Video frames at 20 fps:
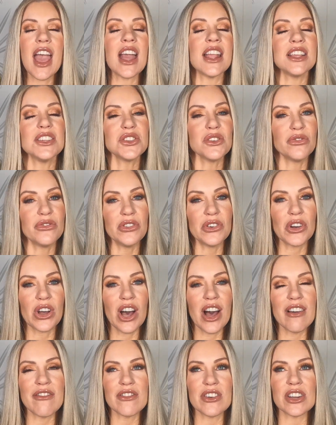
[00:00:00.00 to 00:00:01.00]
It is a full
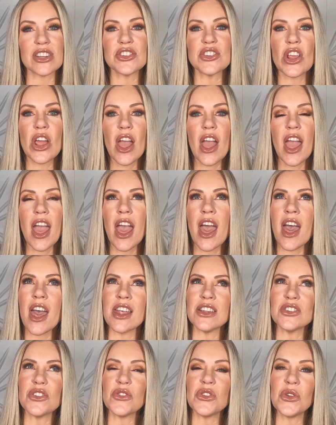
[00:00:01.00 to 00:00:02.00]
coverage,
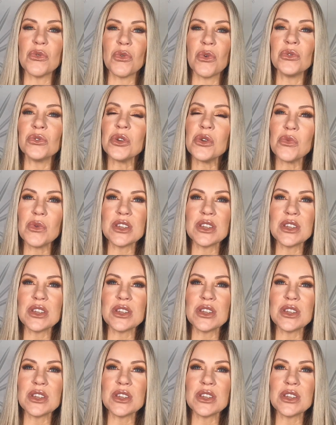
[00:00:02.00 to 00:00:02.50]
and the only